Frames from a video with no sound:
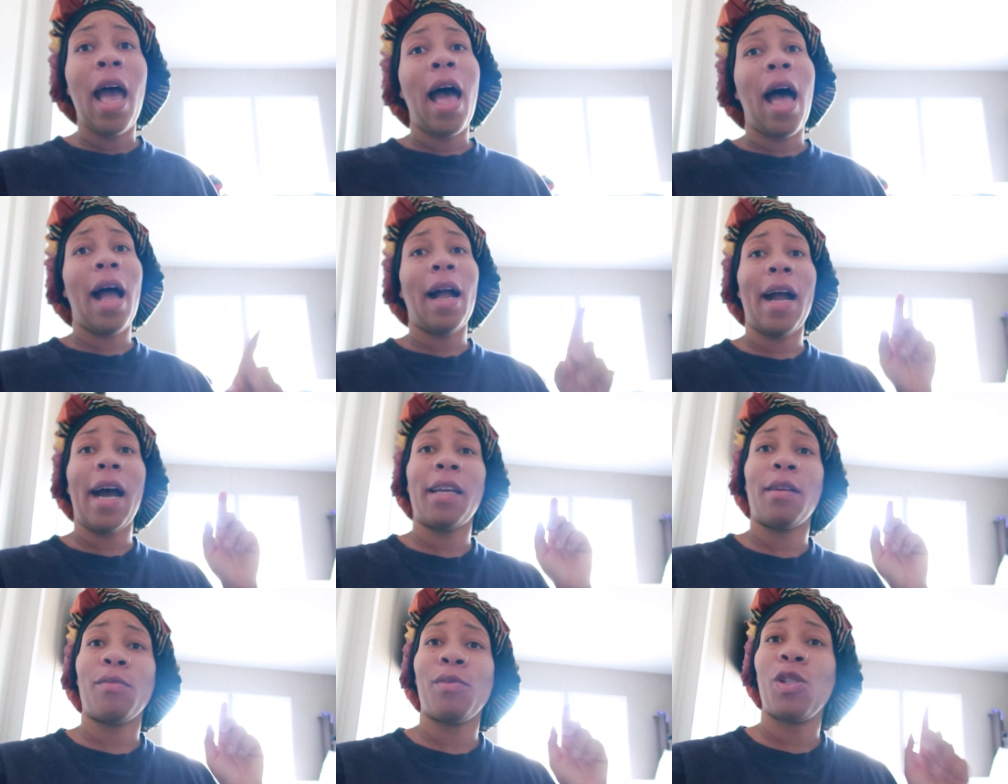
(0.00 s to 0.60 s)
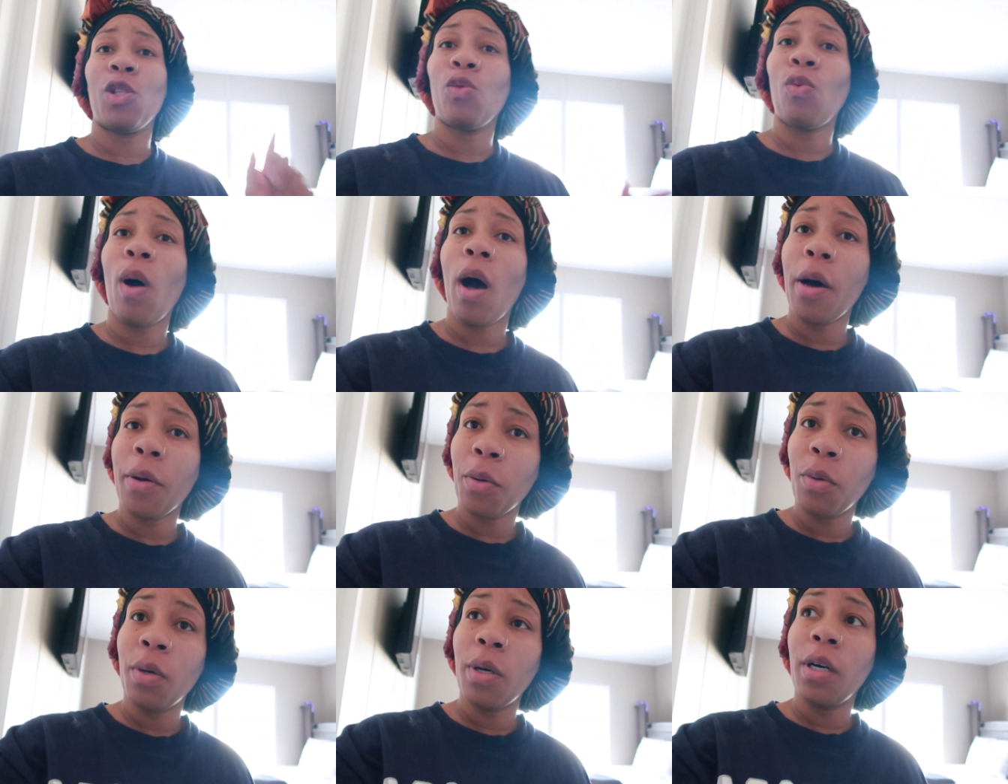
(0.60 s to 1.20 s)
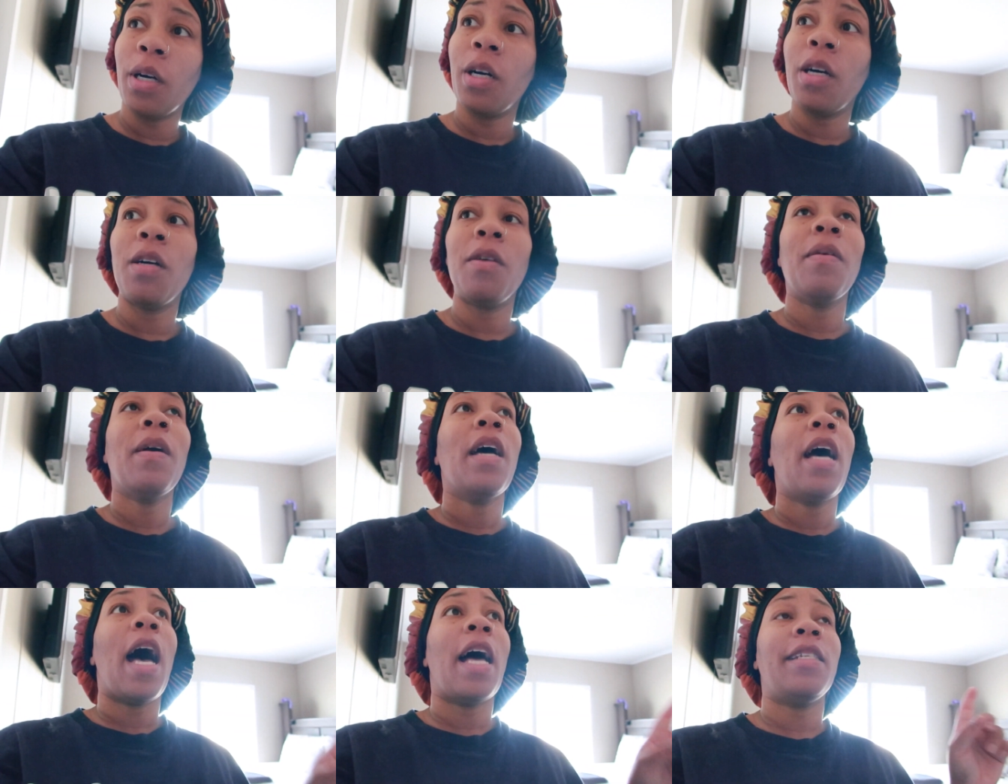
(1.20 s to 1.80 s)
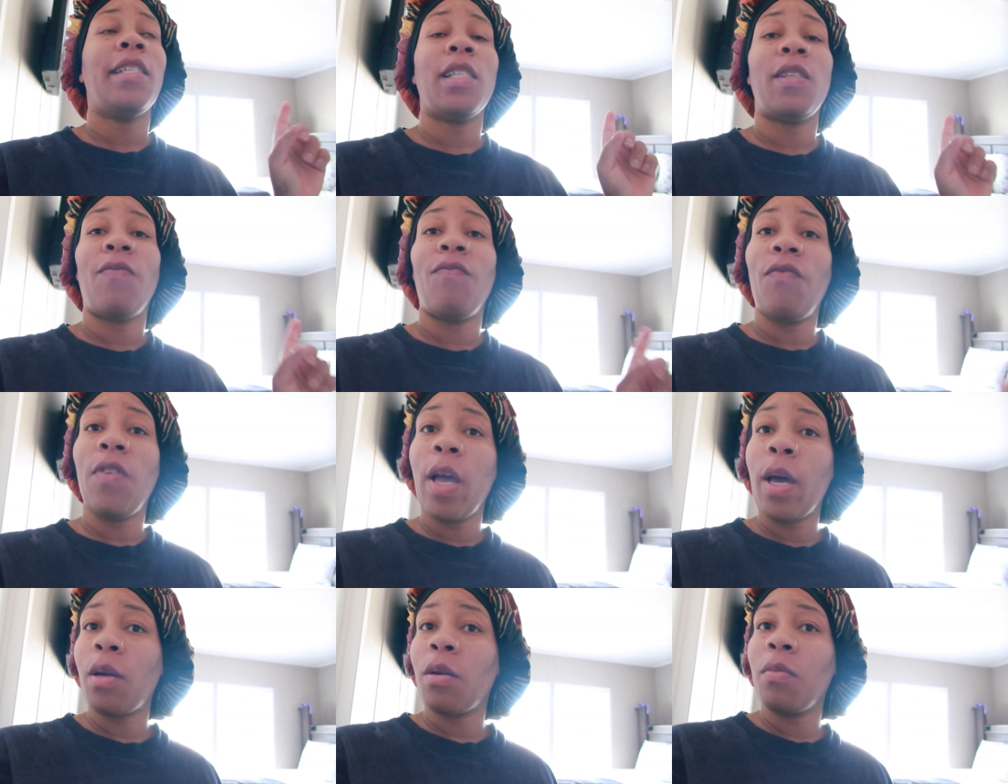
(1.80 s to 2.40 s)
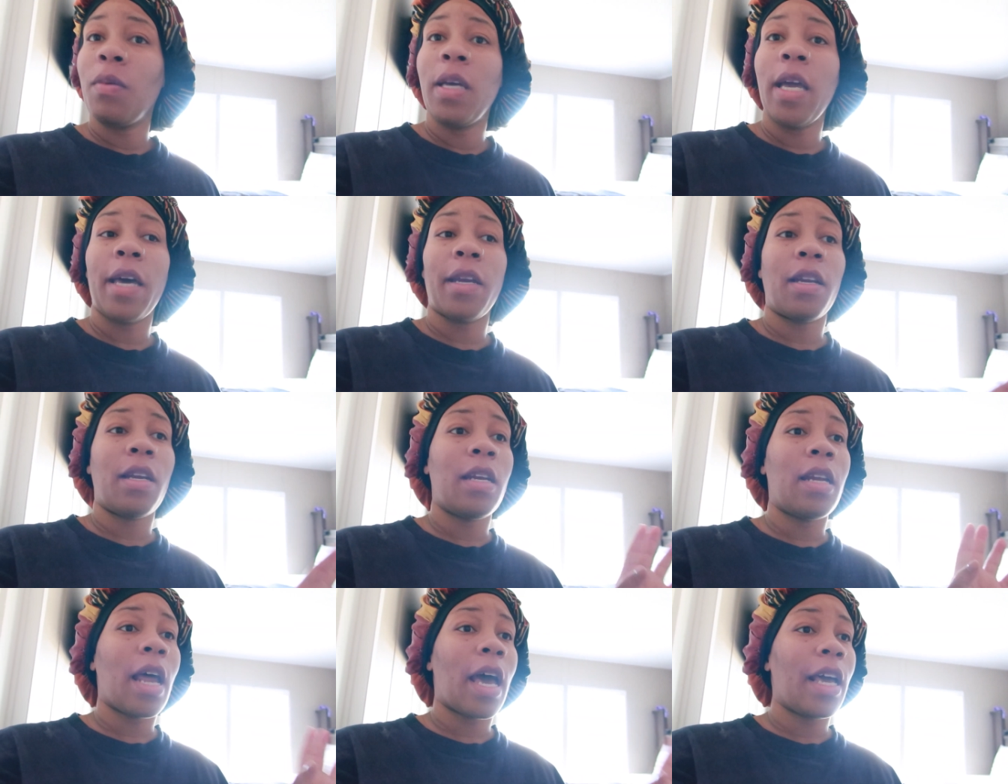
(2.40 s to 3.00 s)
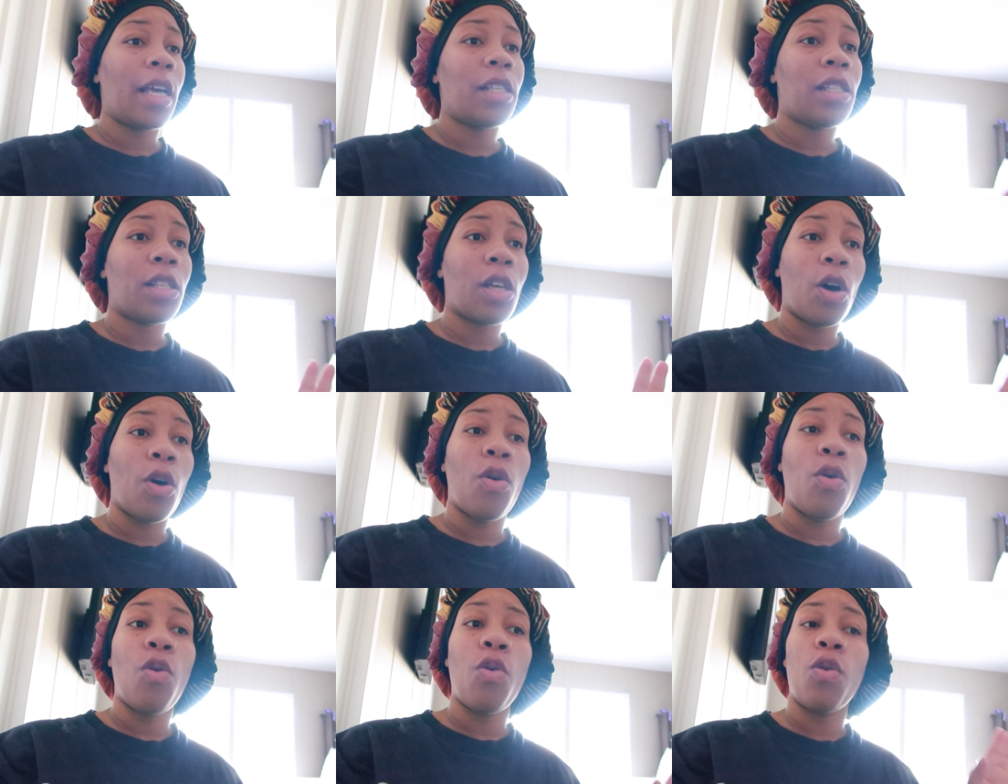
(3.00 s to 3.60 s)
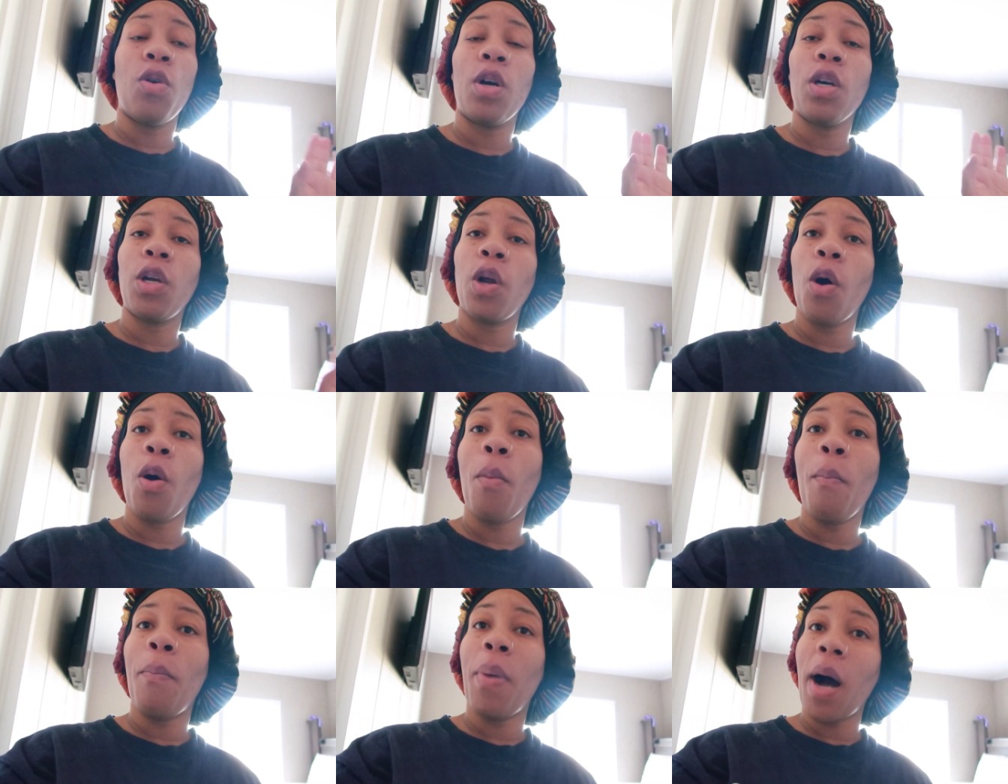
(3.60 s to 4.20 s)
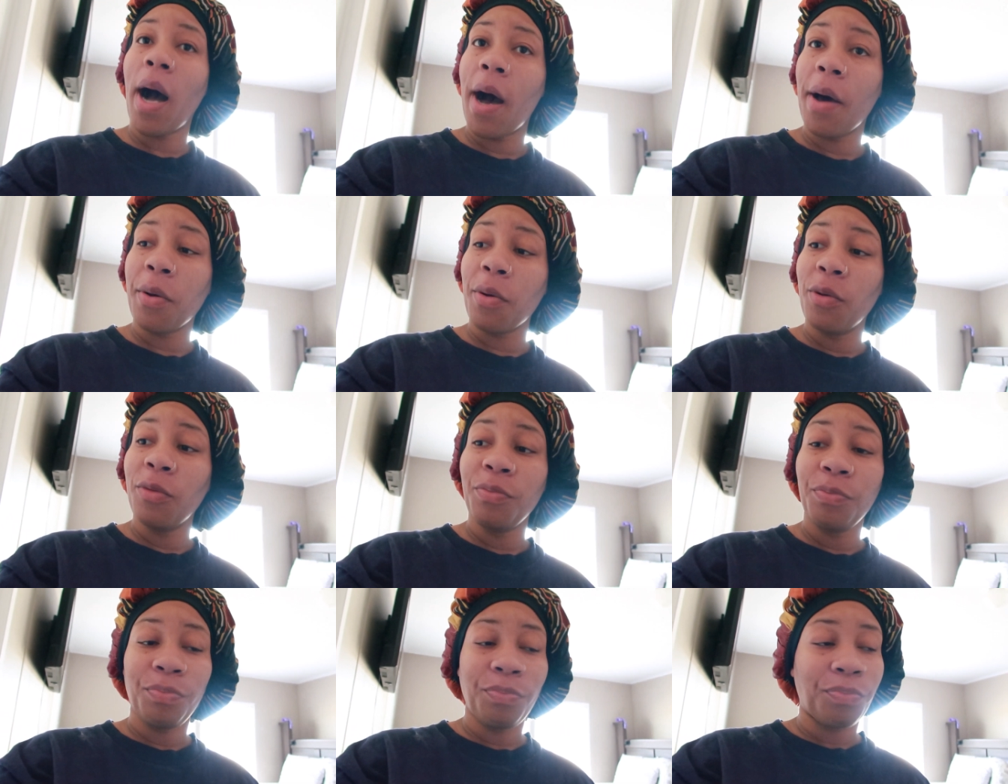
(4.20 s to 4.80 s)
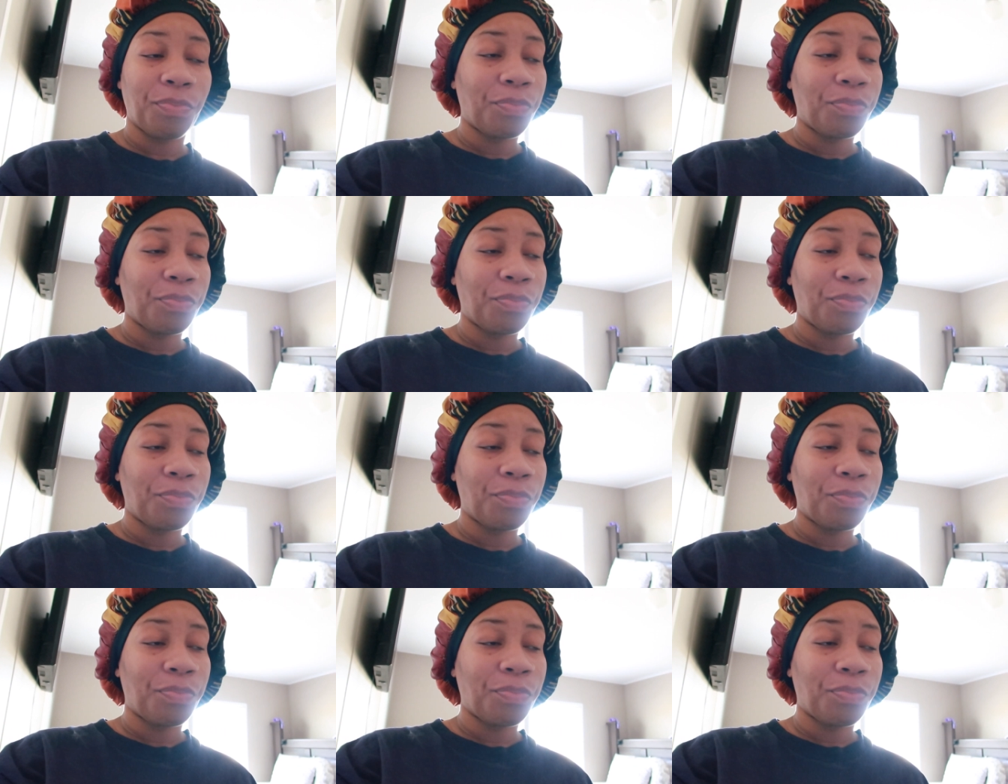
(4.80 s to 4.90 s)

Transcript: I got him swaddled up. I just fed him. He had a nice old, good old bottle.